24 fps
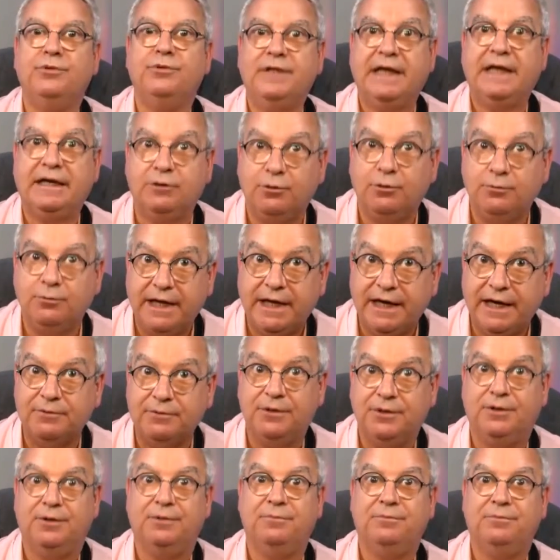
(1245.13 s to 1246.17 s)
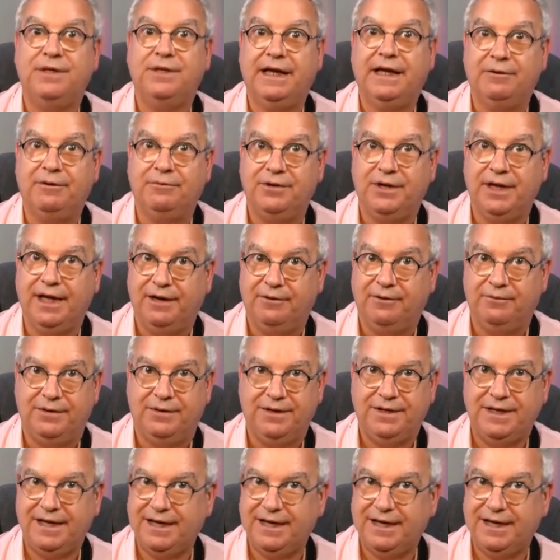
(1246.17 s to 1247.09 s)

down, up, down, up, down, down.